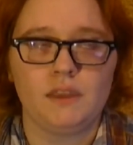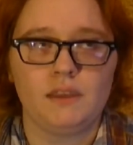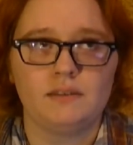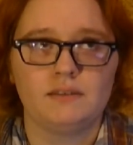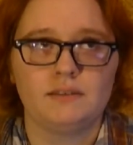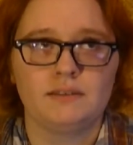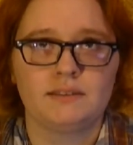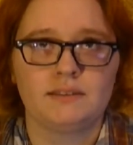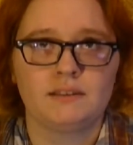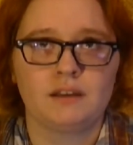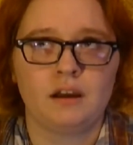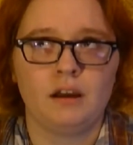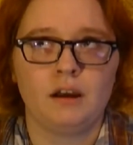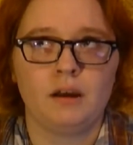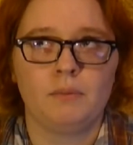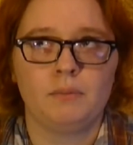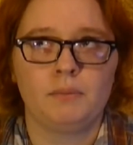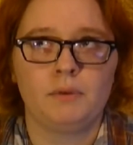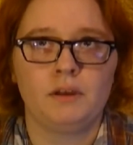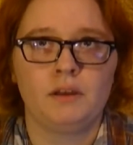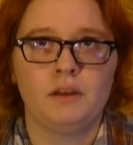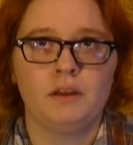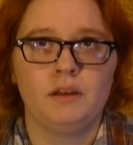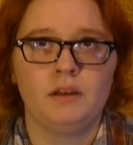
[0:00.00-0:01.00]

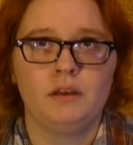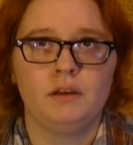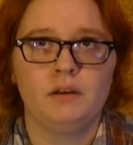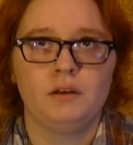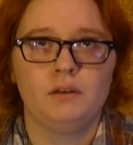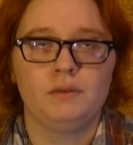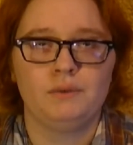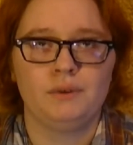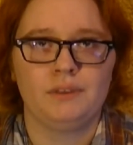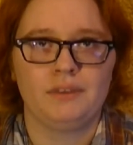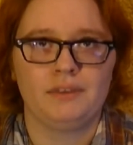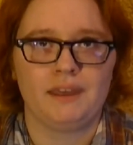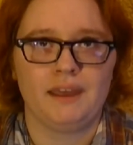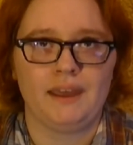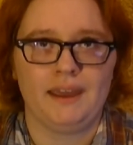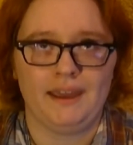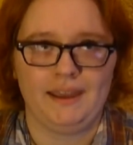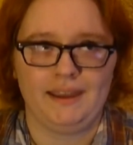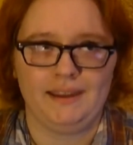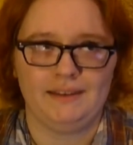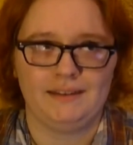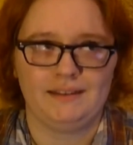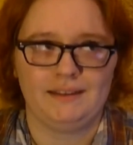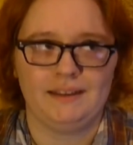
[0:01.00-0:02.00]
stop with the
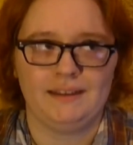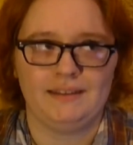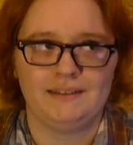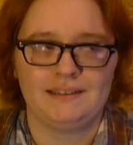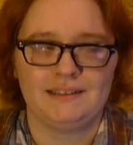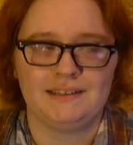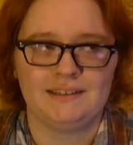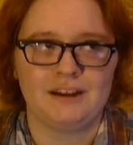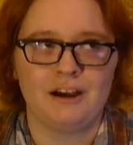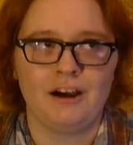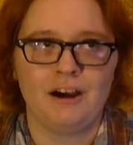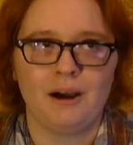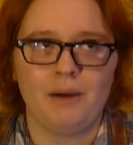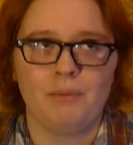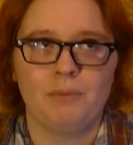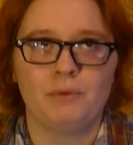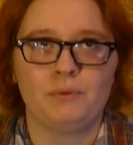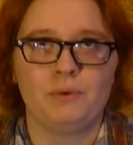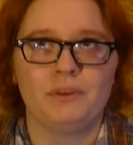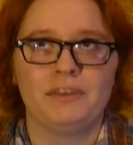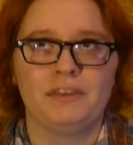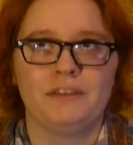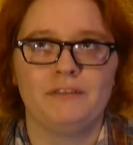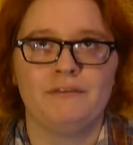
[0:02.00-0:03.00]
hate and stop
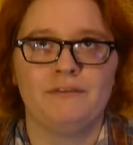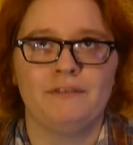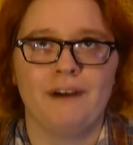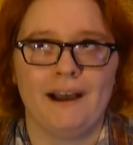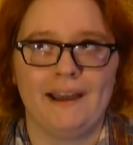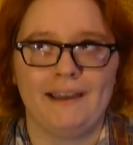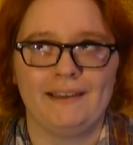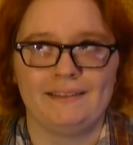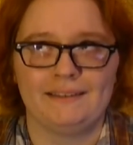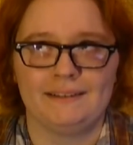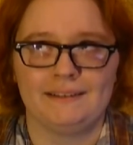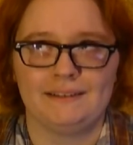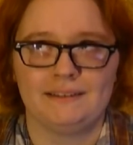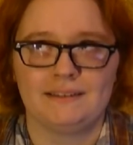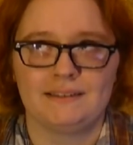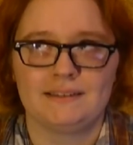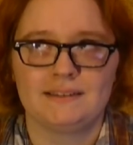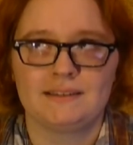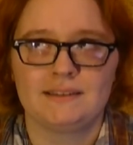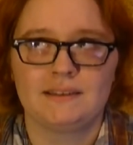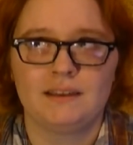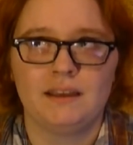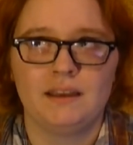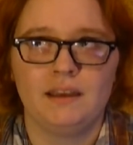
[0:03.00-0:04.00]
with the
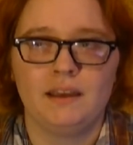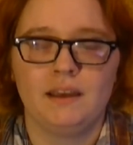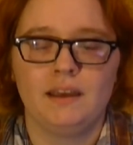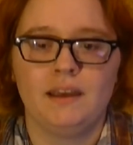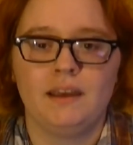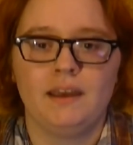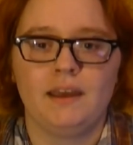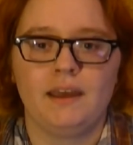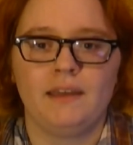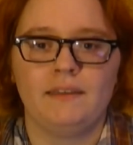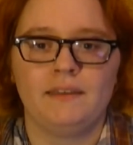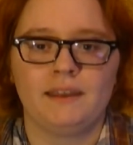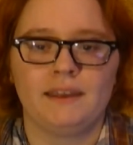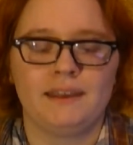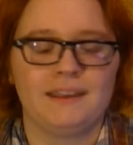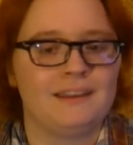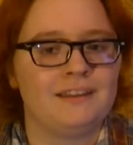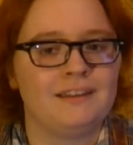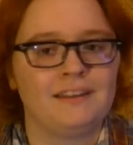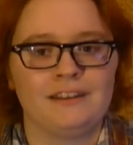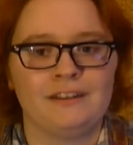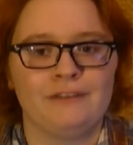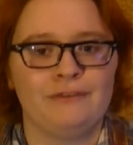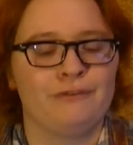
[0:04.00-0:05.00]
violence and the
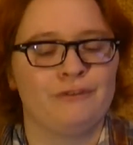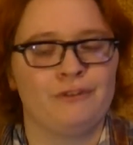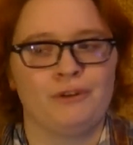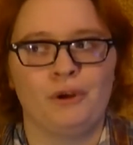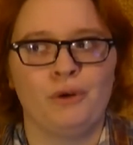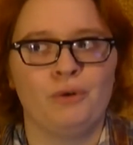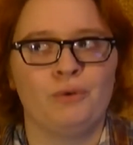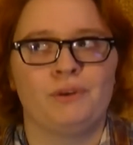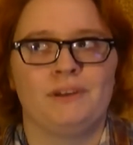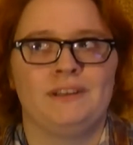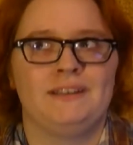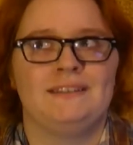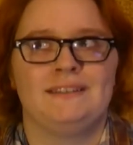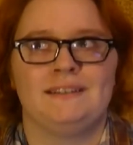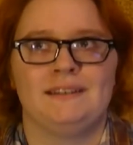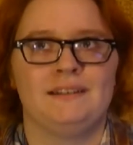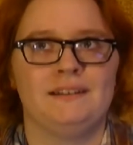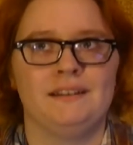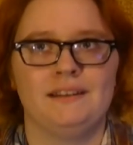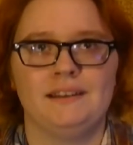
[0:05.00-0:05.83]
killing for no reason.